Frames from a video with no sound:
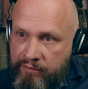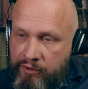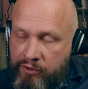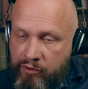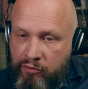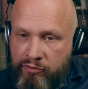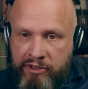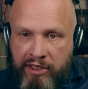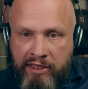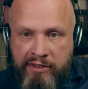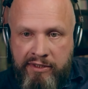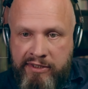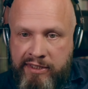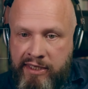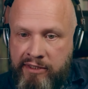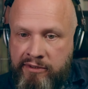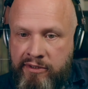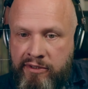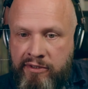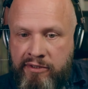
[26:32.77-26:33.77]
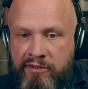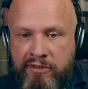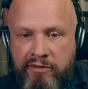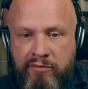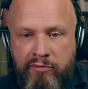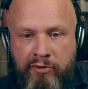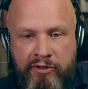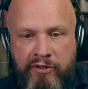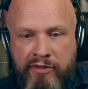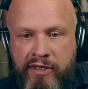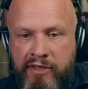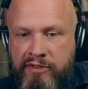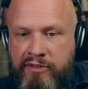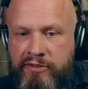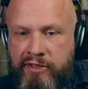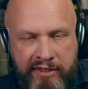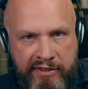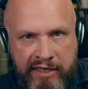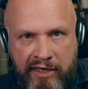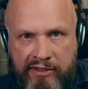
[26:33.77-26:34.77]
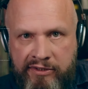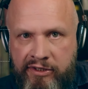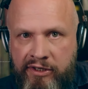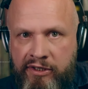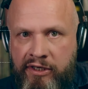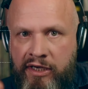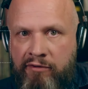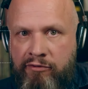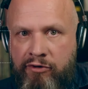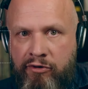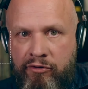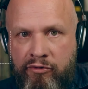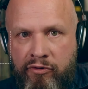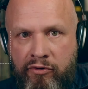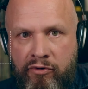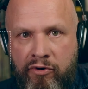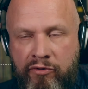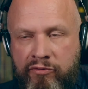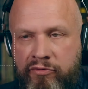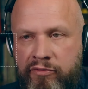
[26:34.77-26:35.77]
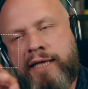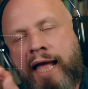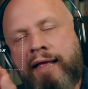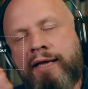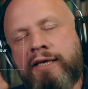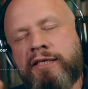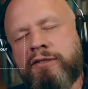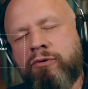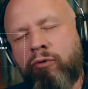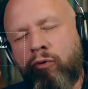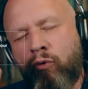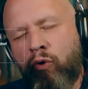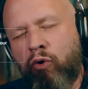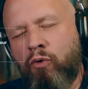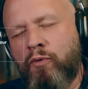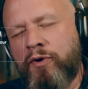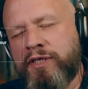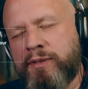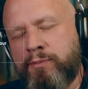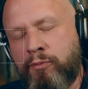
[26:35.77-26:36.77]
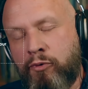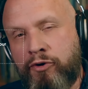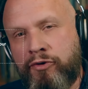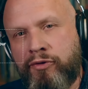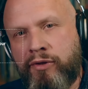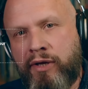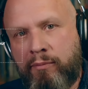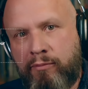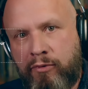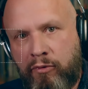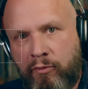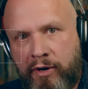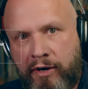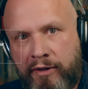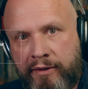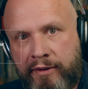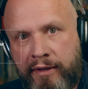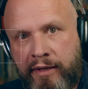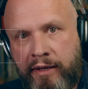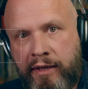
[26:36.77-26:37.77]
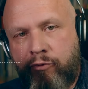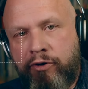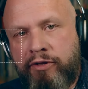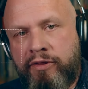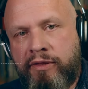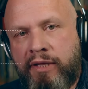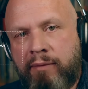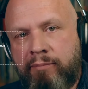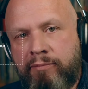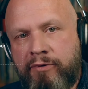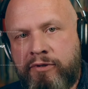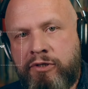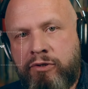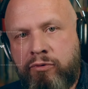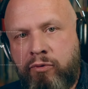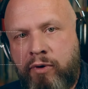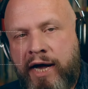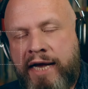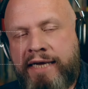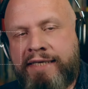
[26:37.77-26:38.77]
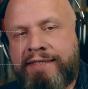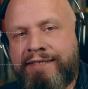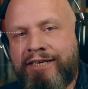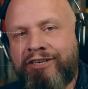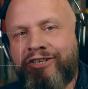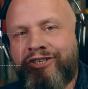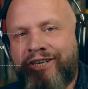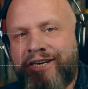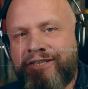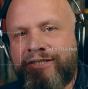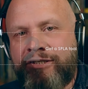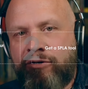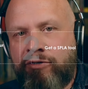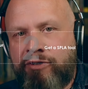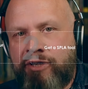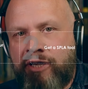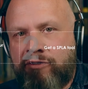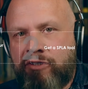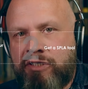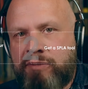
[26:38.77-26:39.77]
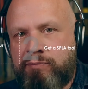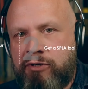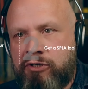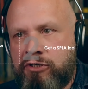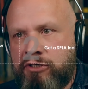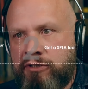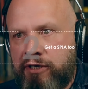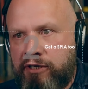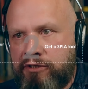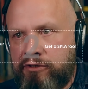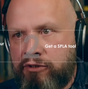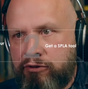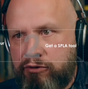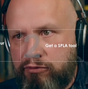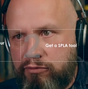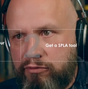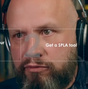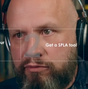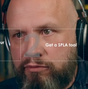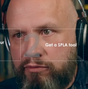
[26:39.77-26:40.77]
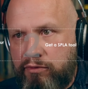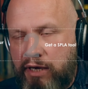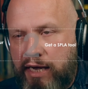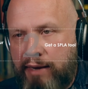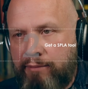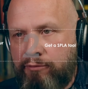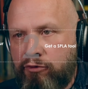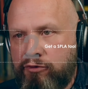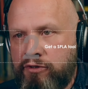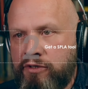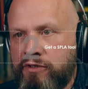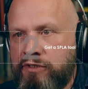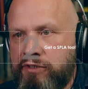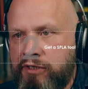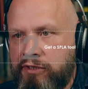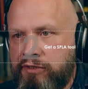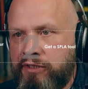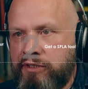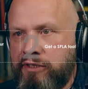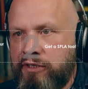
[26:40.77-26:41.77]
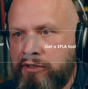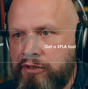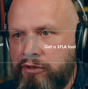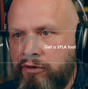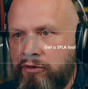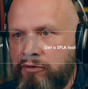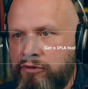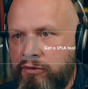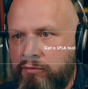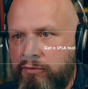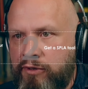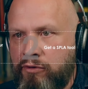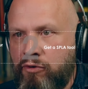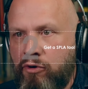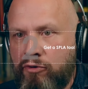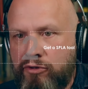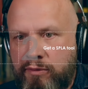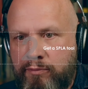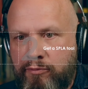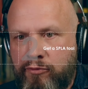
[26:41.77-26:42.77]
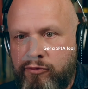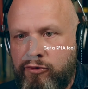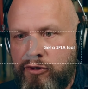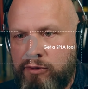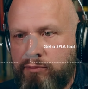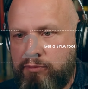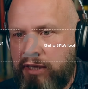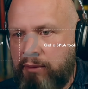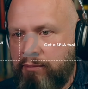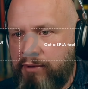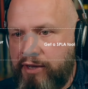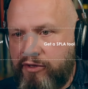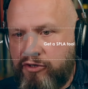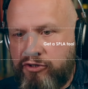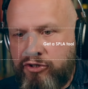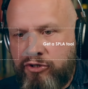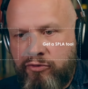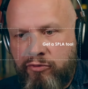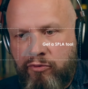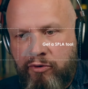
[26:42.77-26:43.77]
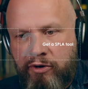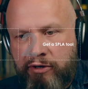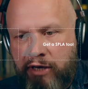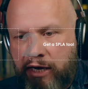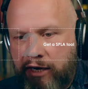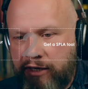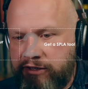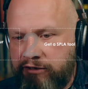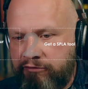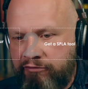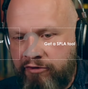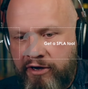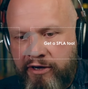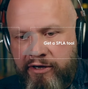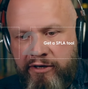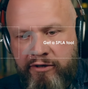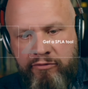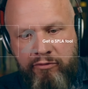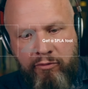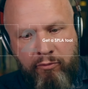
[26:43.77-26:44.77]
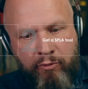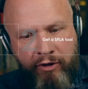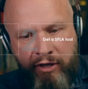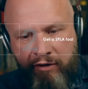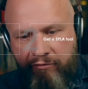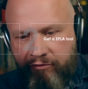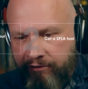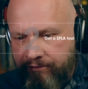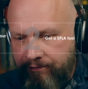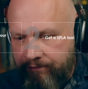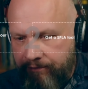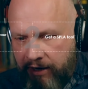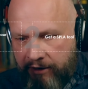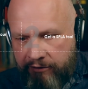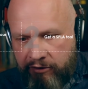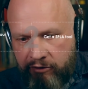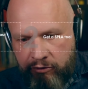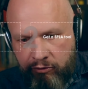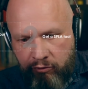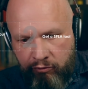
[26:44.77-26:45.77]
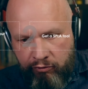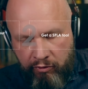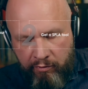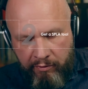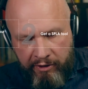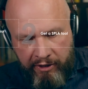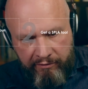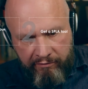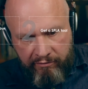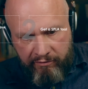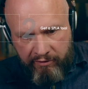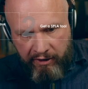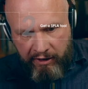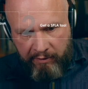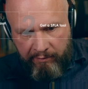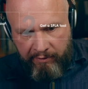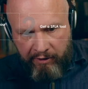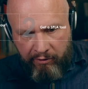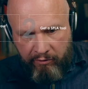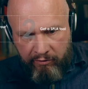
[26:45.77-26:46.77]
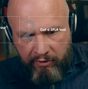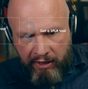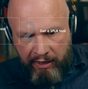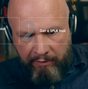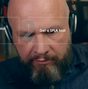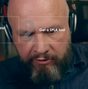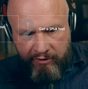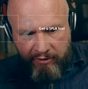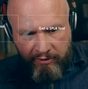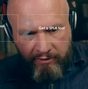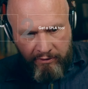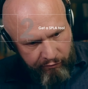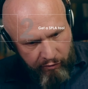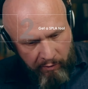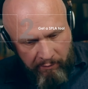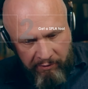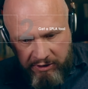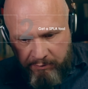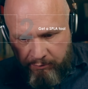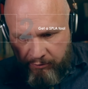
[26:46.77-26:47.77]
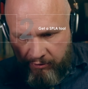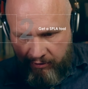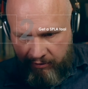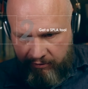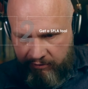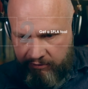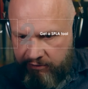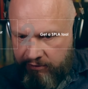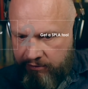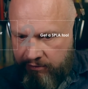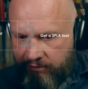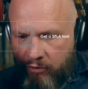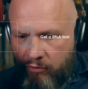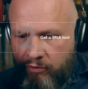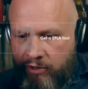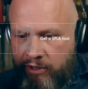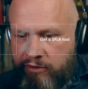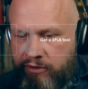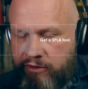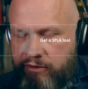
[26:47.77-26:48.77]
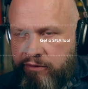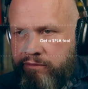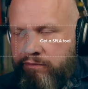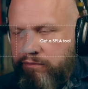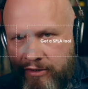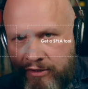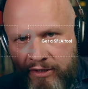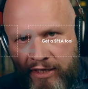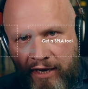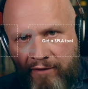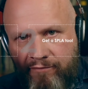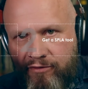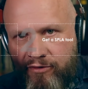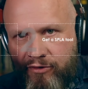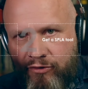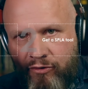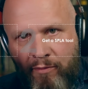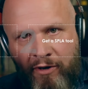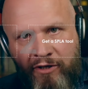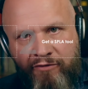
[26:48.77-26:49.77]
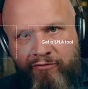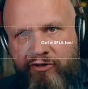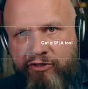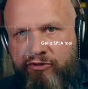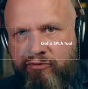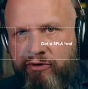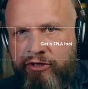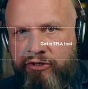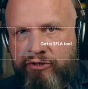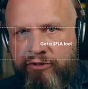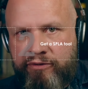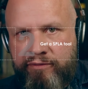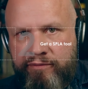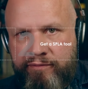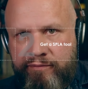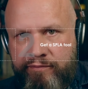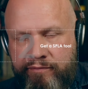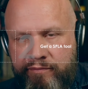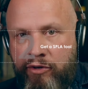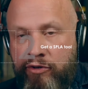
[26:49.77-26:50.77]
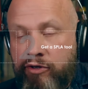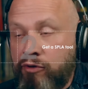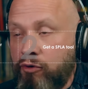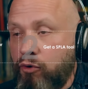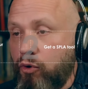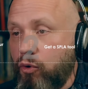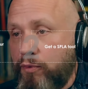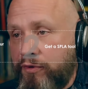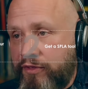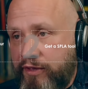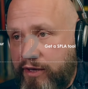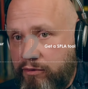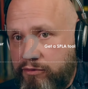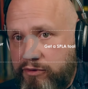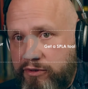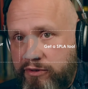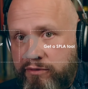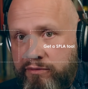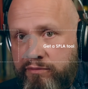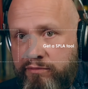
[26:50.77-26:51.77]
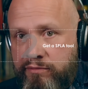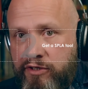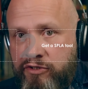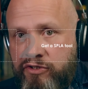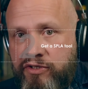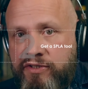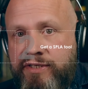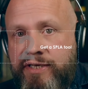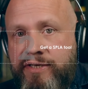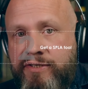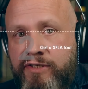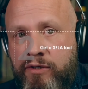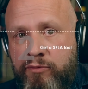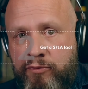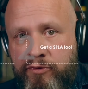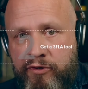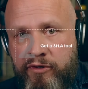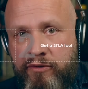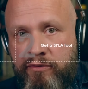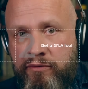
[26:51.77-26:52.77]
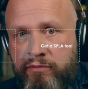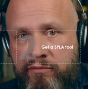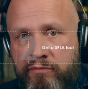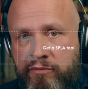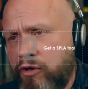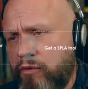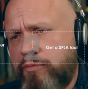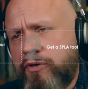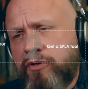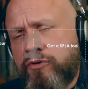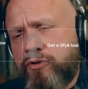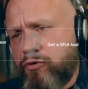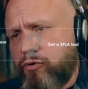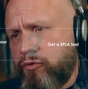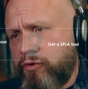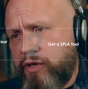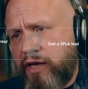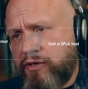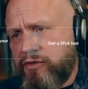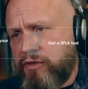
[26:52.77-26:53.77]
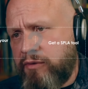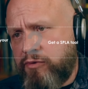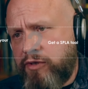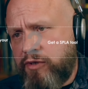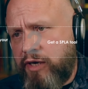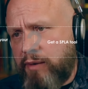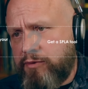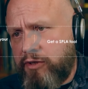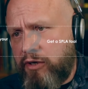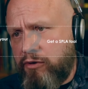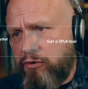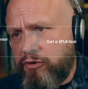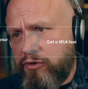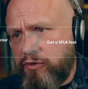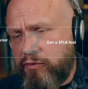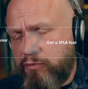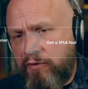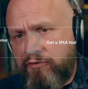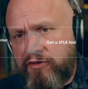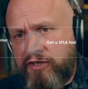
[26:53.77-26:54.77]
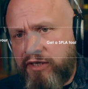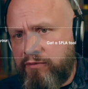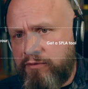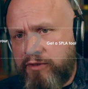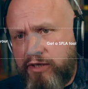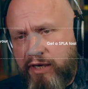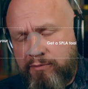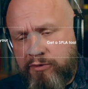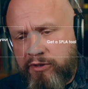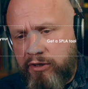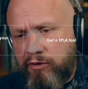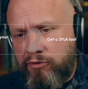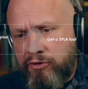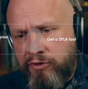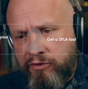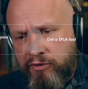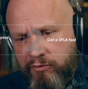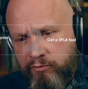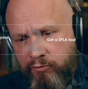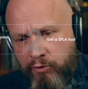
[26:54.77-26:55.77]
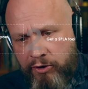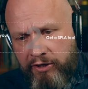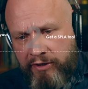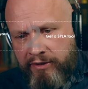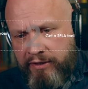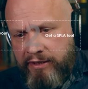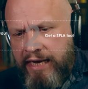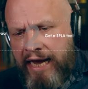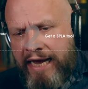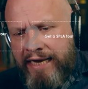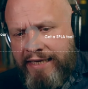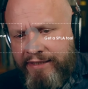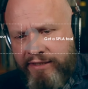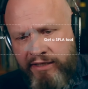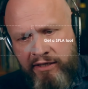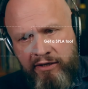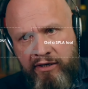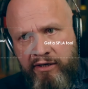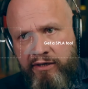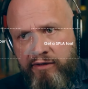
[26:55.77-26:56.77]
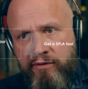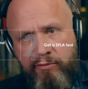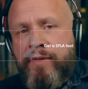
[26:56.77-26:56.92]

Your data centers, whether that's disaster recovery or not, that is always point number 1. Point number 2, I suggest you get a specialized tool. I'm not insisting it's going to be Octopus or SPLA Manager or Activion or whatever other tool you may think about. I'm just from experience. You need it. It saves so much frustration. You can go without it. It's just easier with it. You can build your own custom script solutions. We've seen script solutions working ideally.